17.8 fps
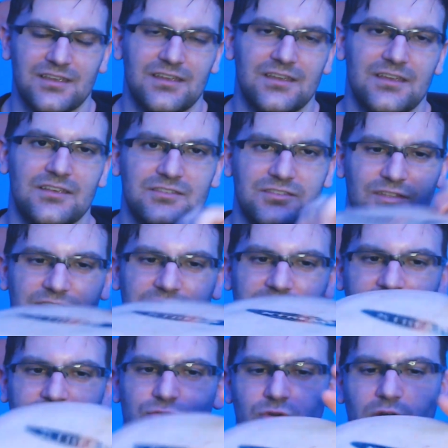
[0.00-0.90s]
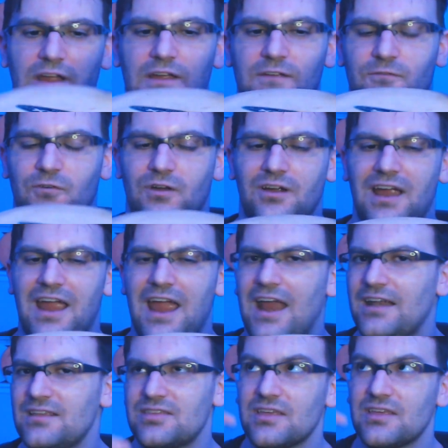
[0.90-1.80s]
So this is great for
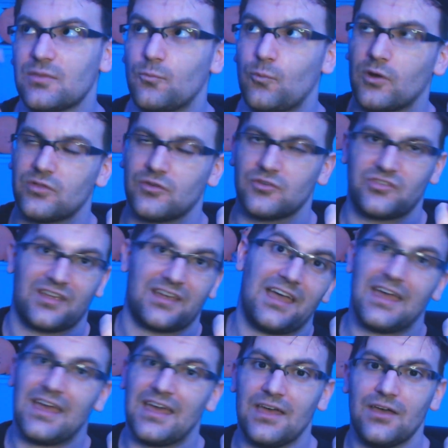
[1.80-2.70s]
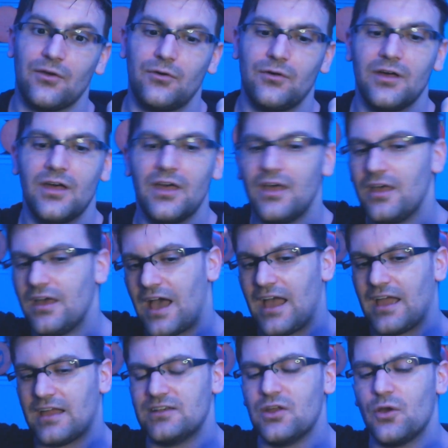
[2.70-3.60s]
anything where there's like a hill.
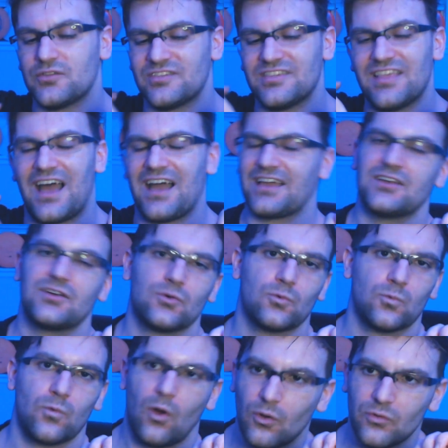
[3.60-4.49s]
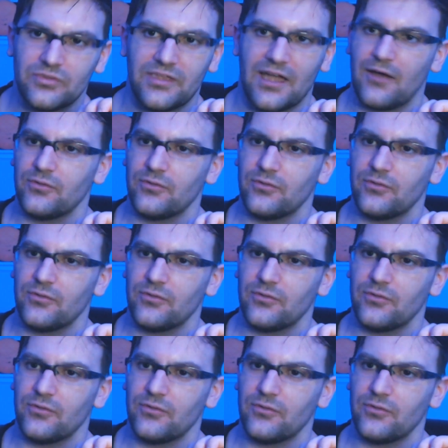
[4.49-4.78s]
I know it's not going to roll down the